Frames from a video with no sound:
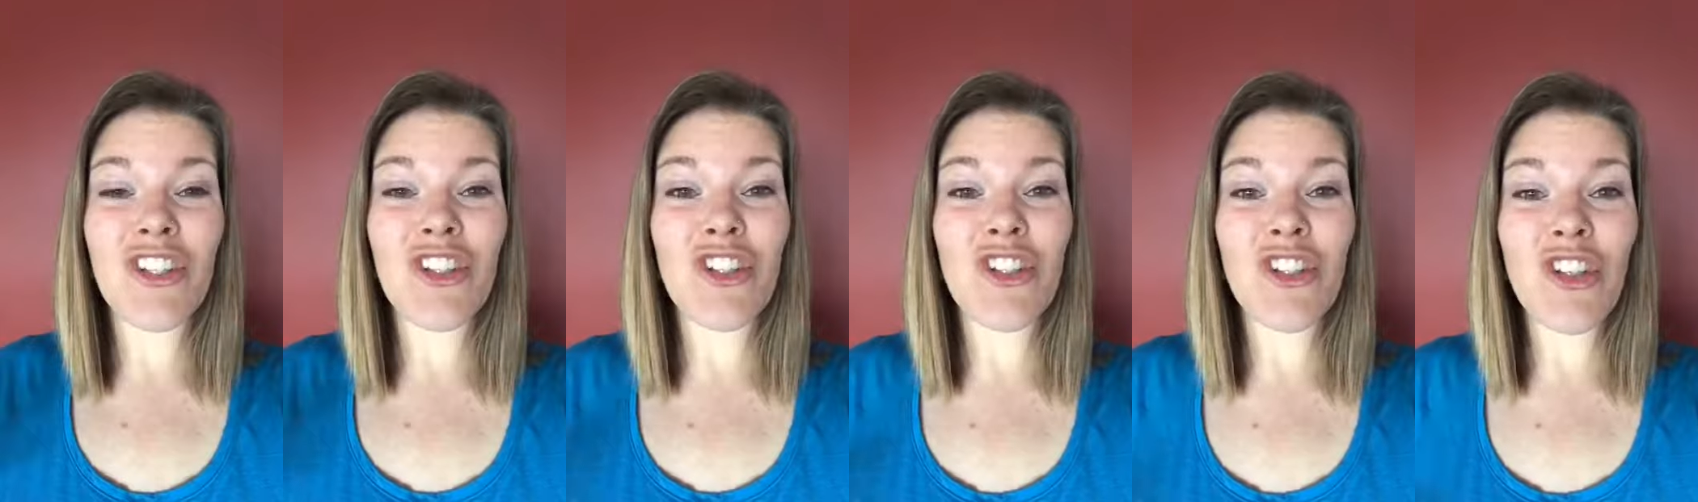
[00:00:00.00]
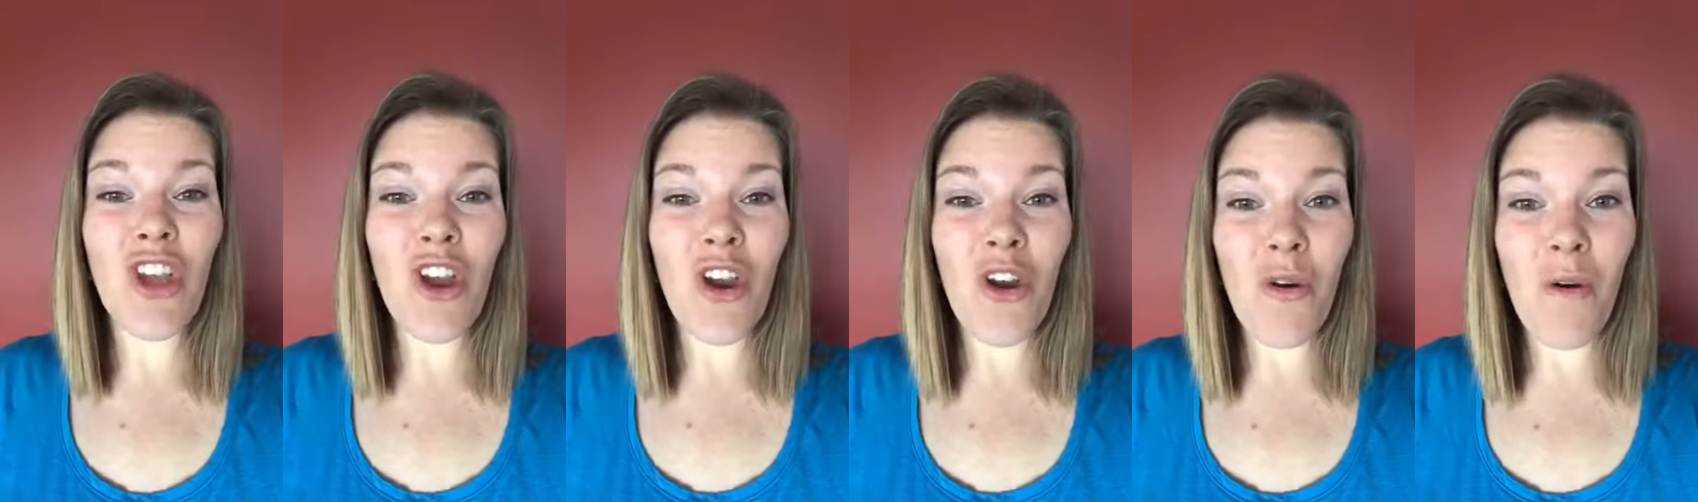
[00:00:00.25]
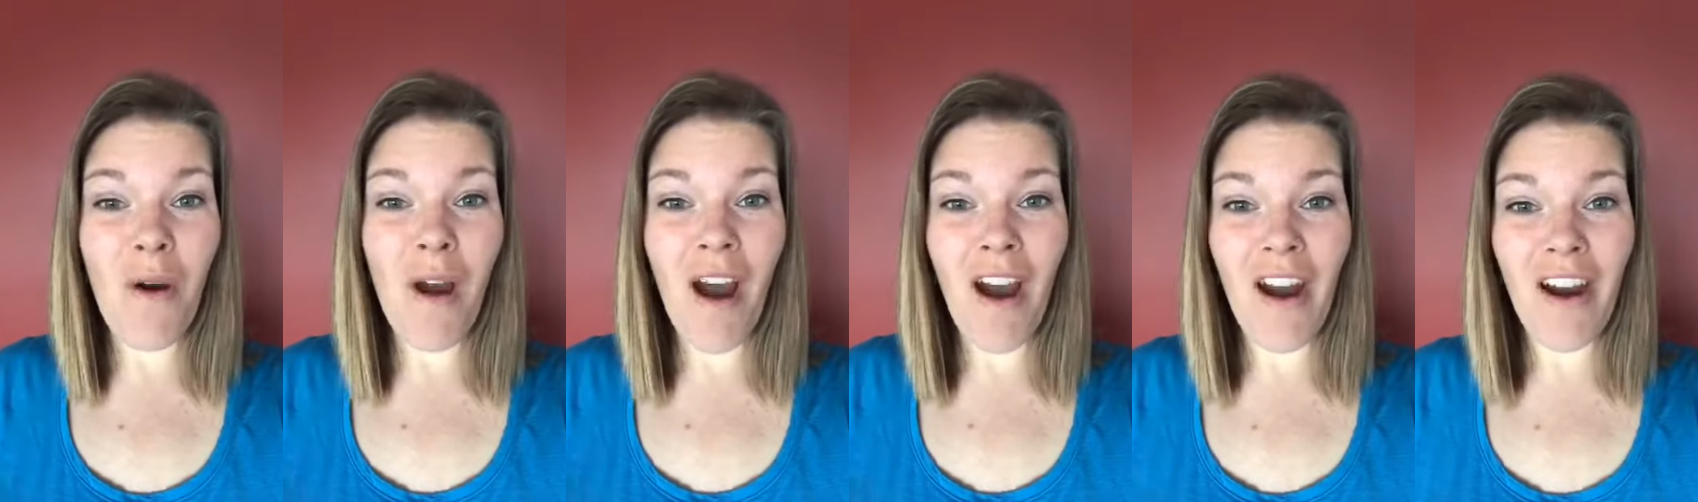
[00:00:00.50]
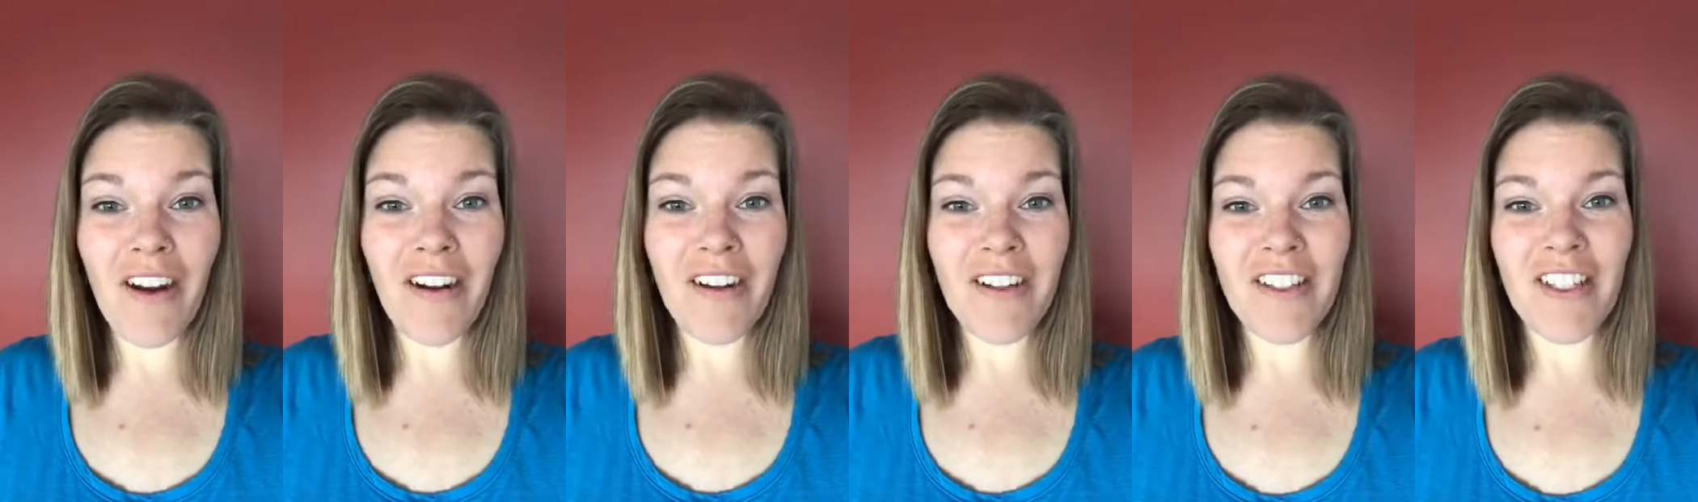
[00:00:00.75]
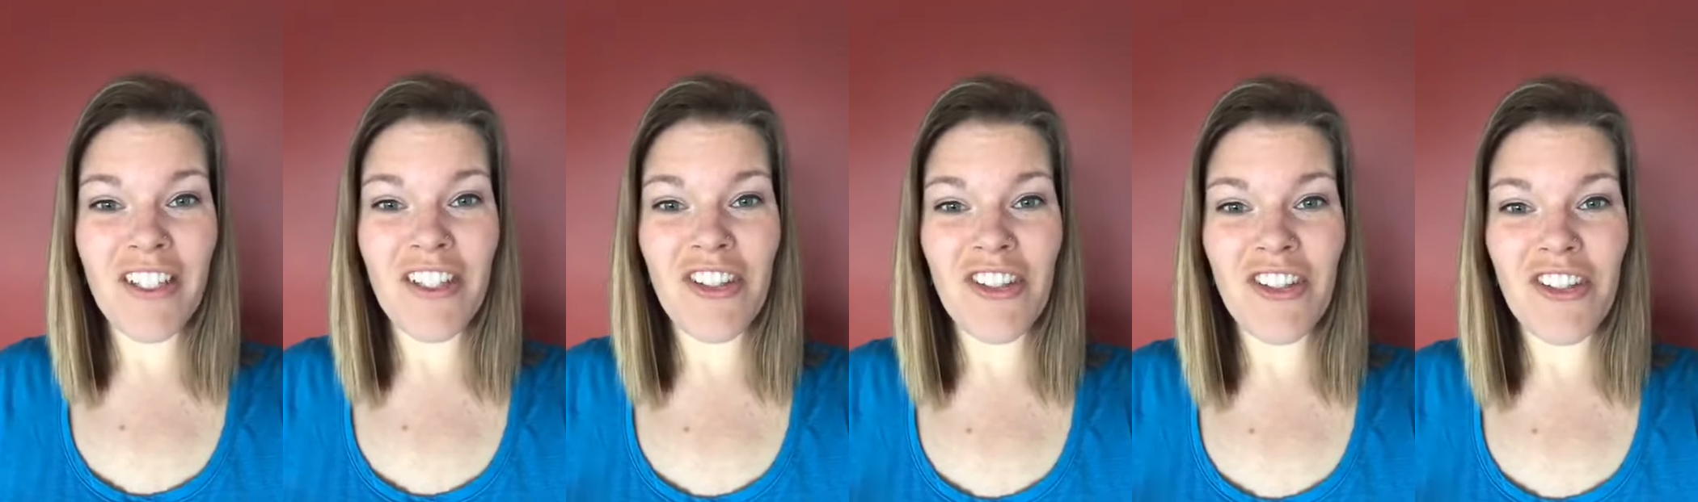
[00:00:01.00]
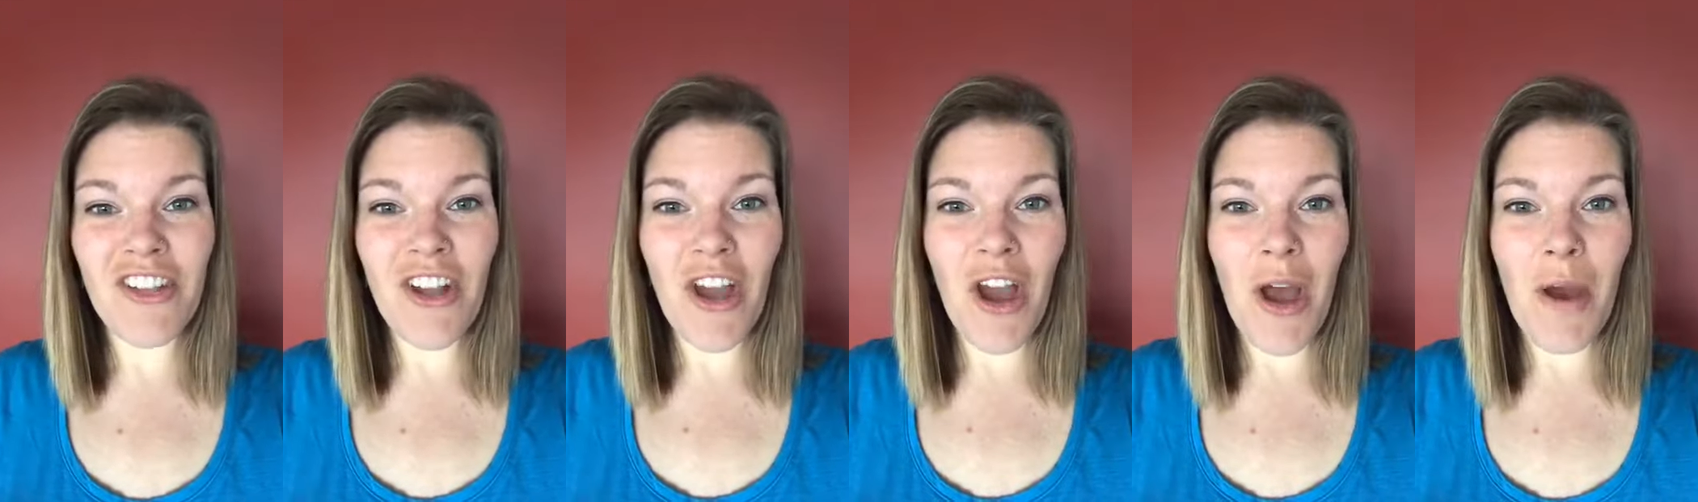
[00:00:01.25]
so hard to
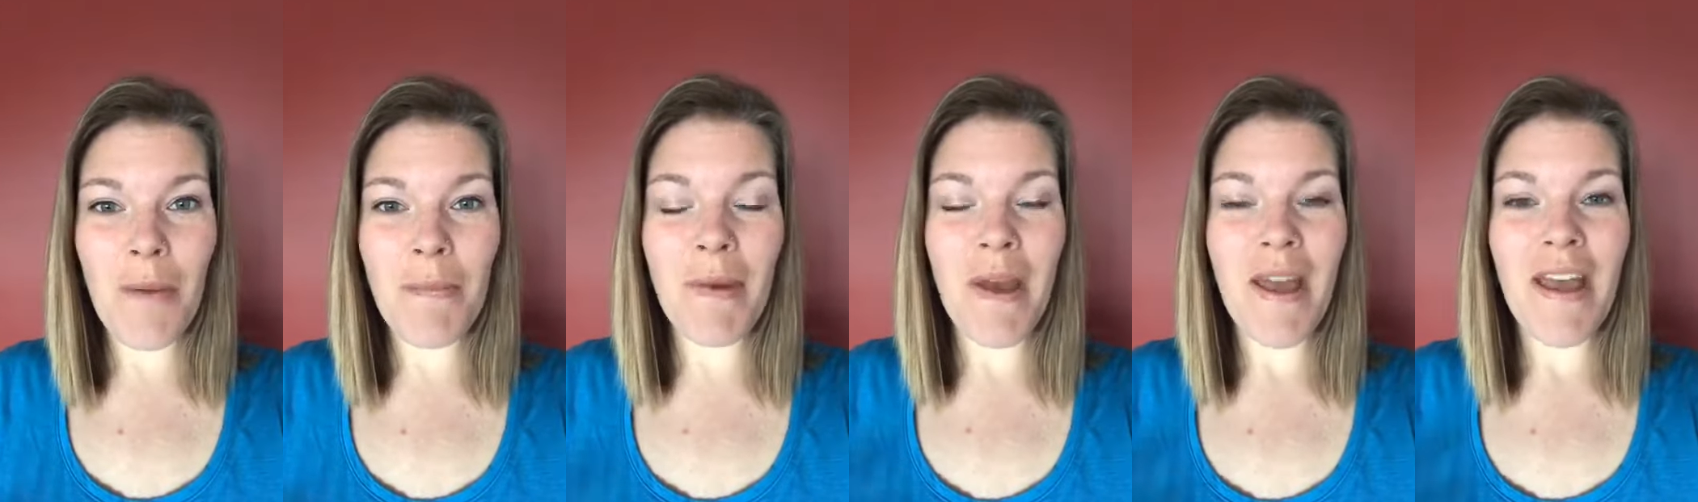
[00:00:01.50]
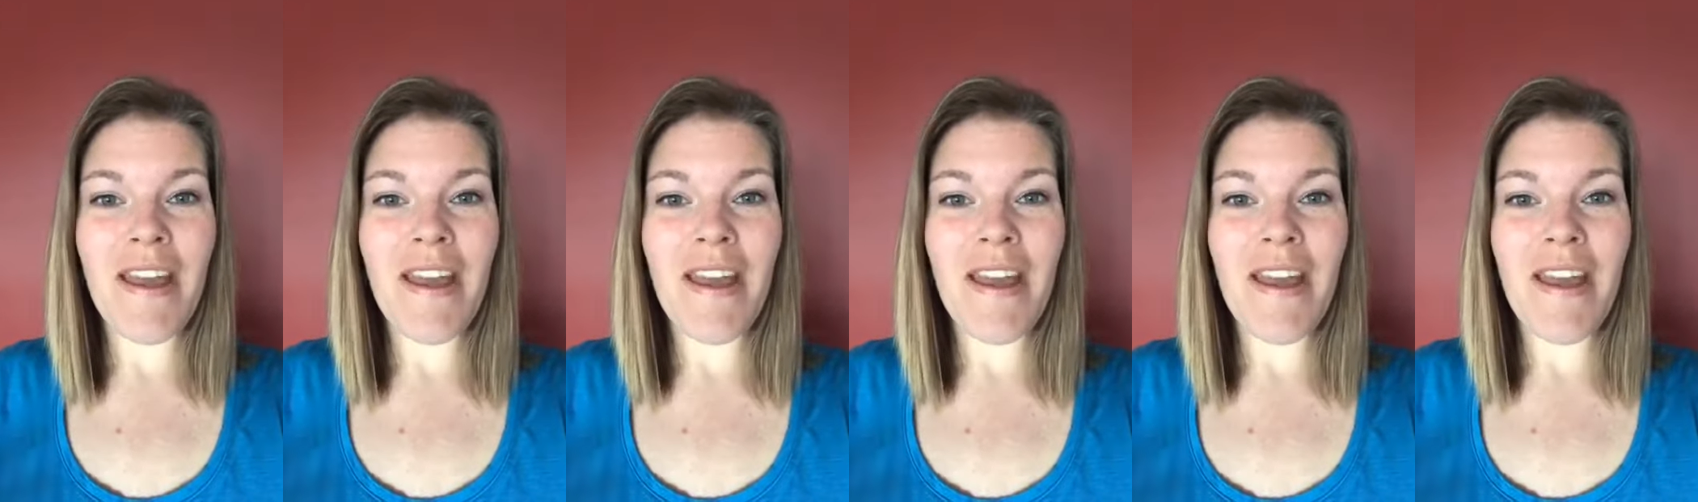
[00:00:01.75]
stop